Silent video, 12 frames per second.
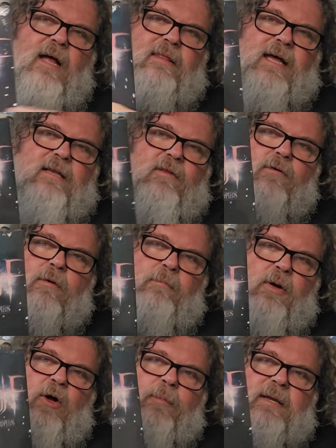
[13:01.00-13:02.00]
like that sort of
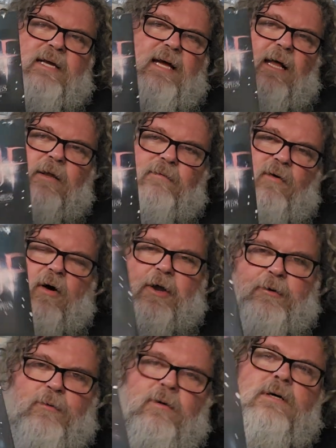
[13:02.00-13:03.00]
purpley coloured
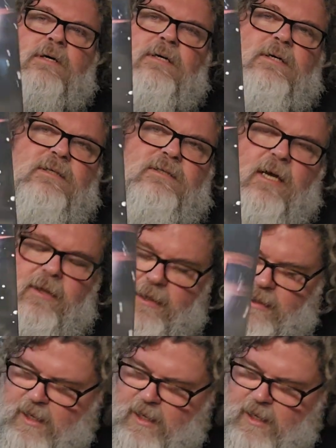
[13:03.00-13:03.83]
vinyl. So there